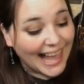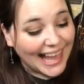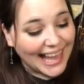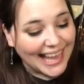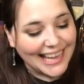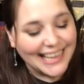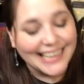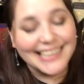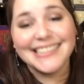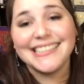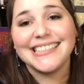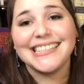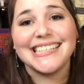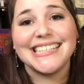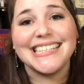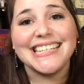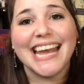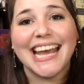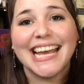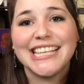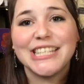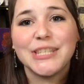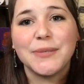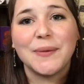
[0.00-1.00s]
And
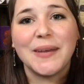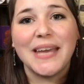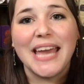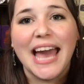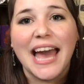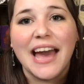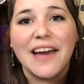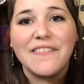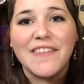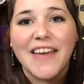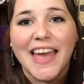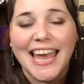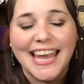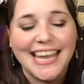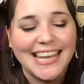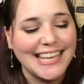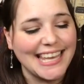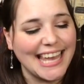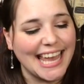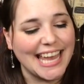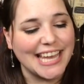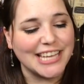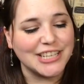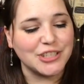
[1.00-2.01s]
next we have a
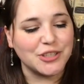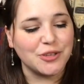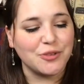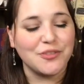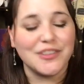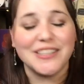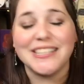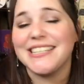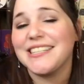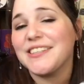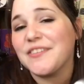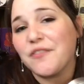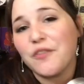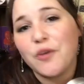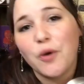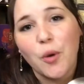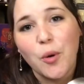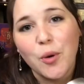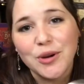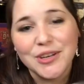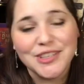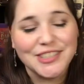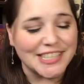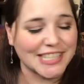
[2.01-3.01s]
candle. This is, of
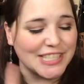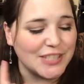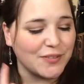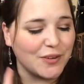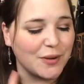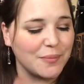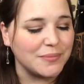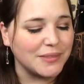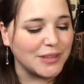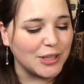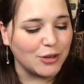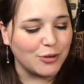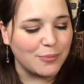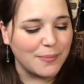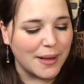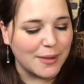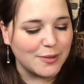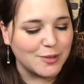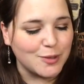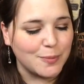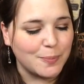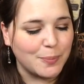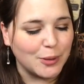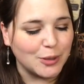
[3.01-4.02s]
course, is from Little
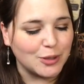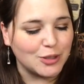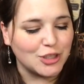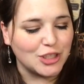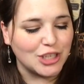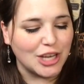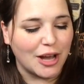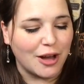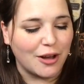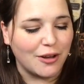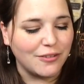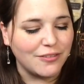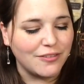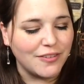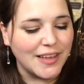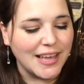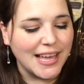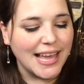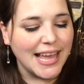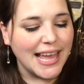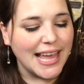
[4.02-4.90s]
Mouse Bookshelf.